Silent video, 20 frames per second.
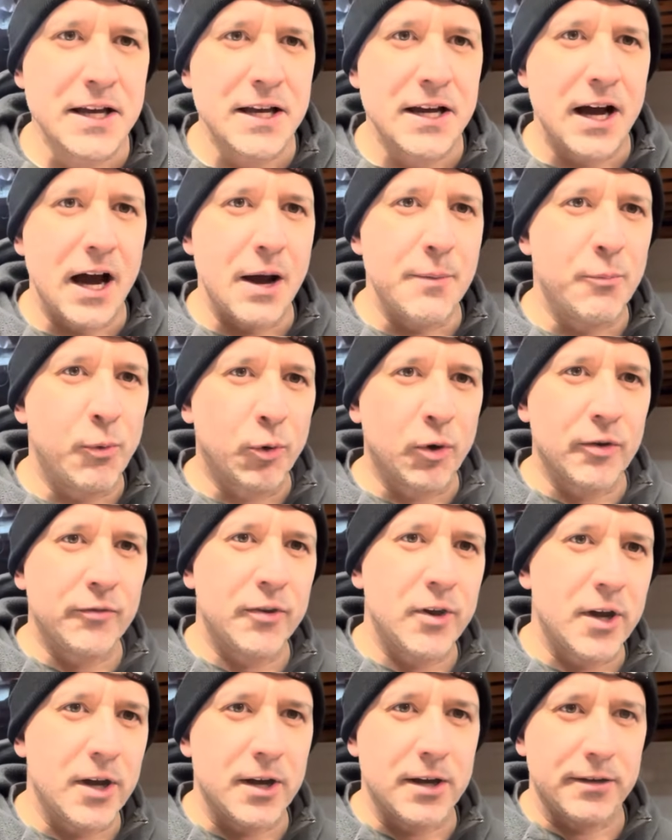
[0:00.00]
I'm more of
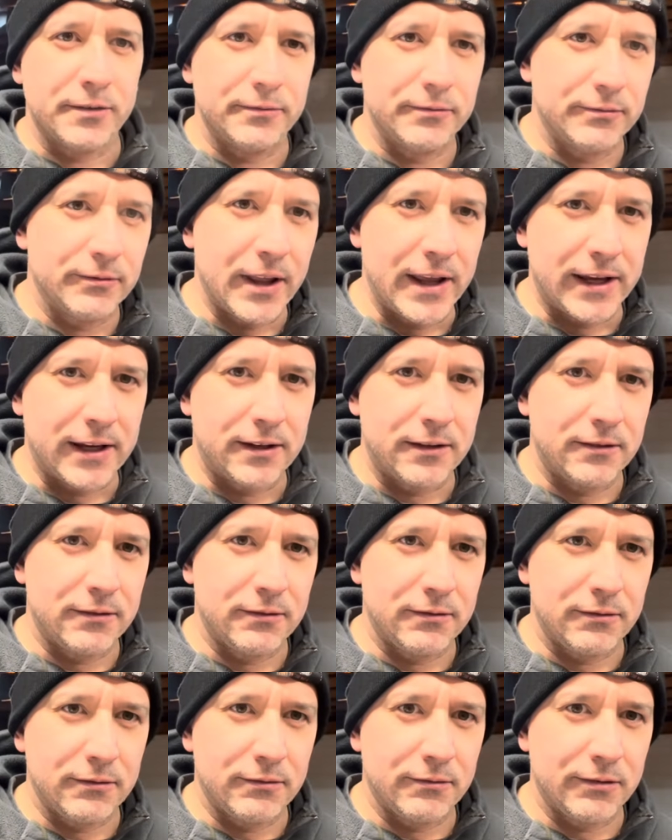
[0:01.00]
a, like,
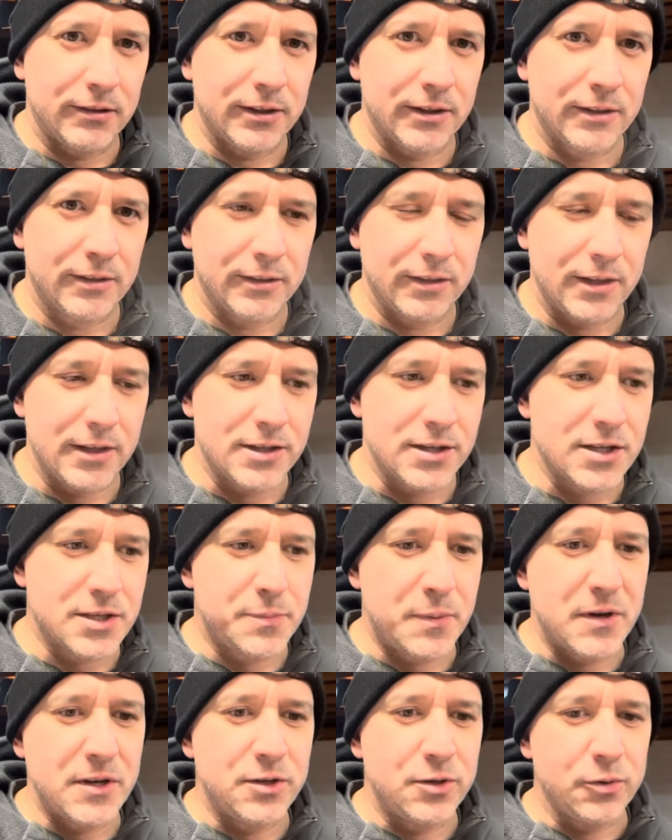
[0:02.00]
it's just
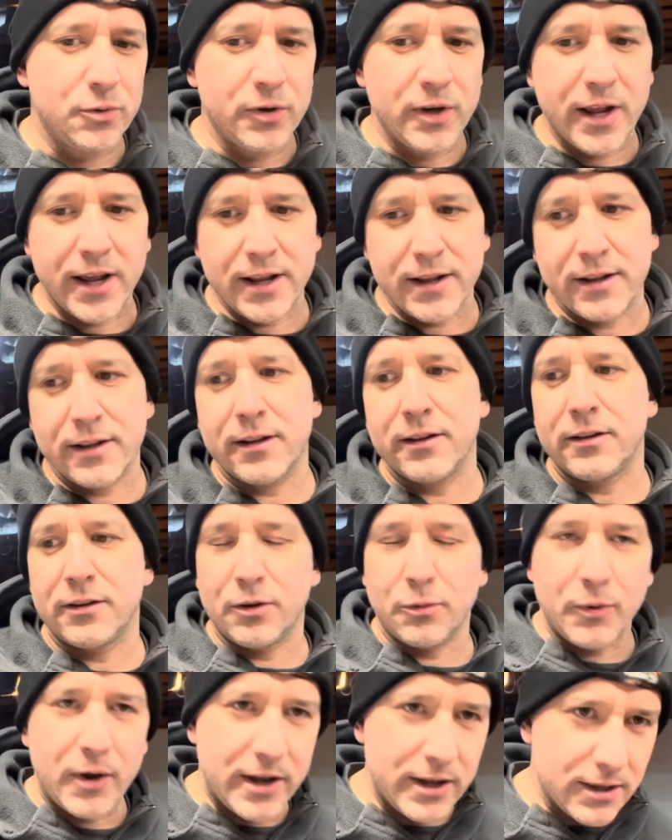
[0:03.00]
been doing it the
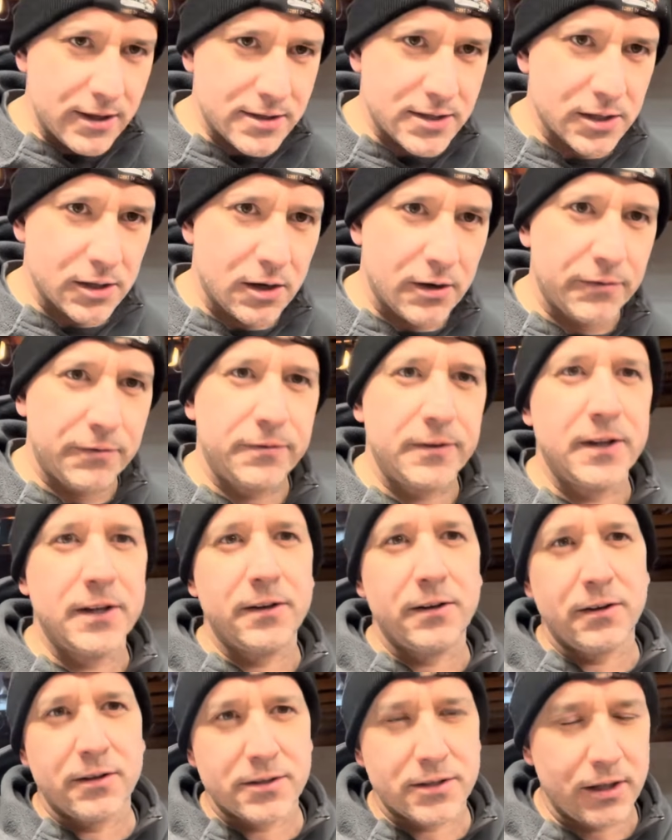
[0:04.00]
way the saw
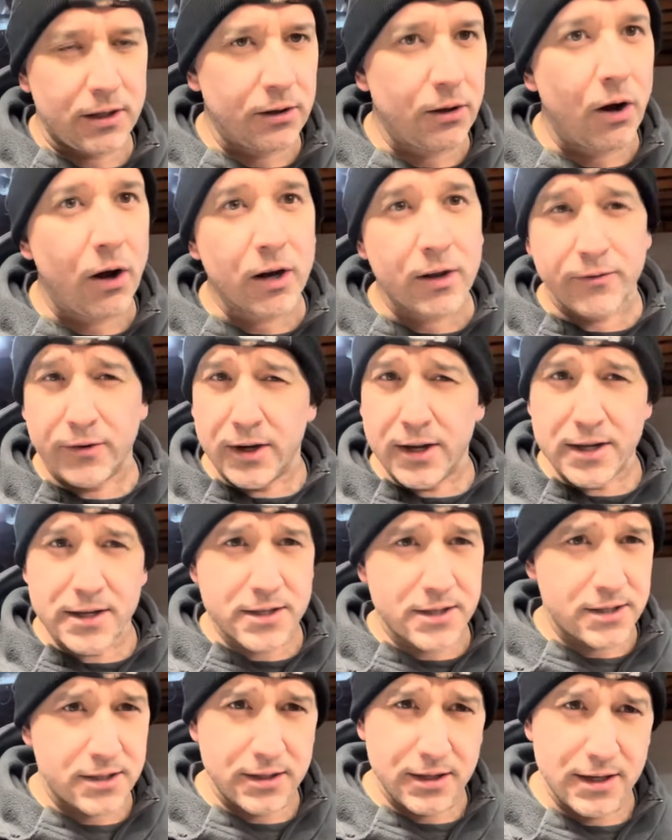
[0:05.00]
feels. A lot of it
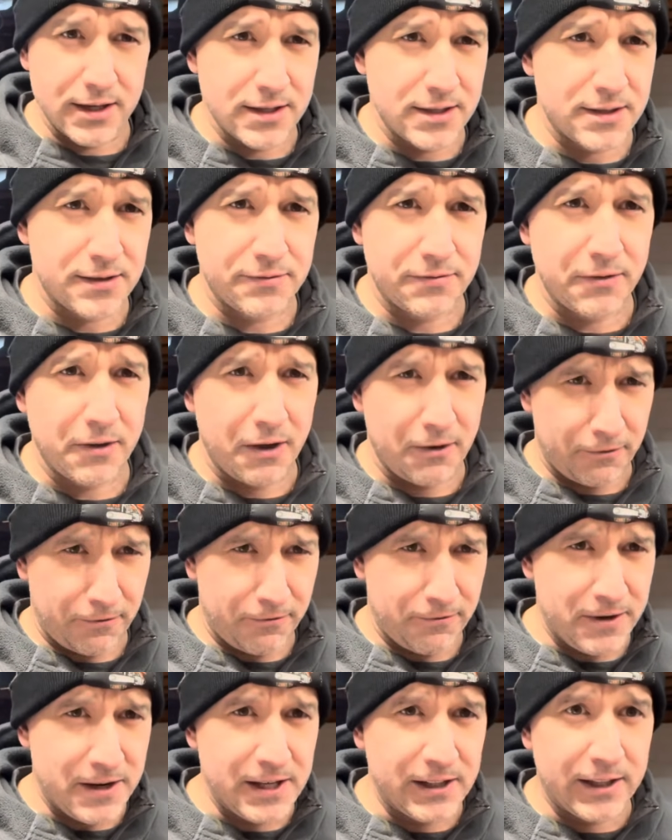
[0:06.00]
is a
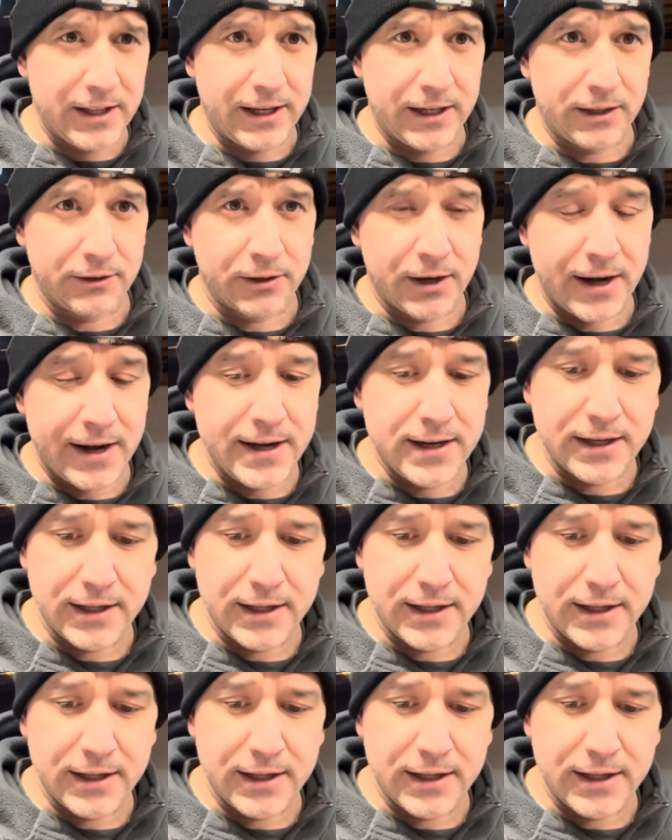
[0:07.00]
feeling, right?